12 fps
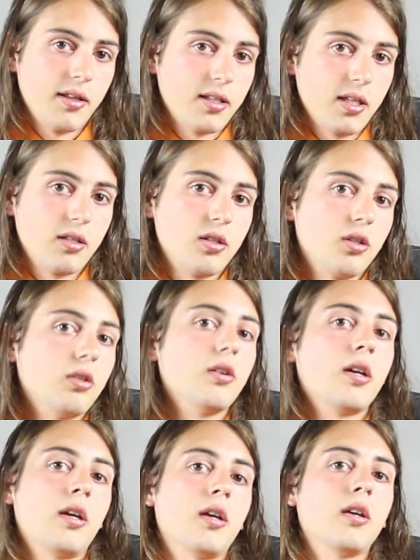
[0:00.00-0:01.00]
this issue
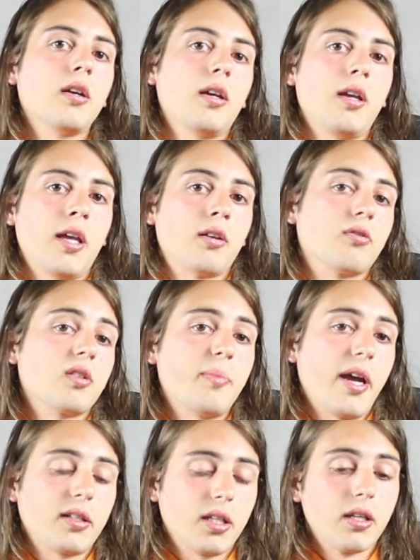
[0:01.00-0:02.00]
and
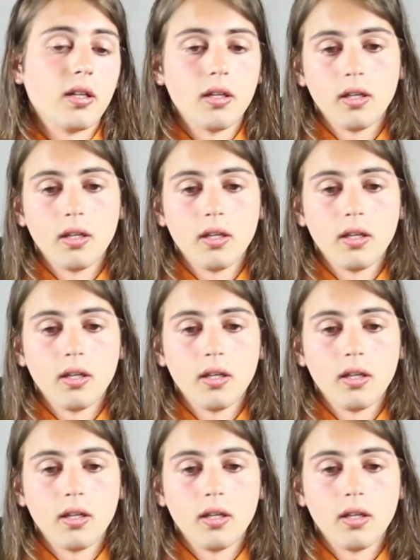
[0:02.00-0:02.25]
respected.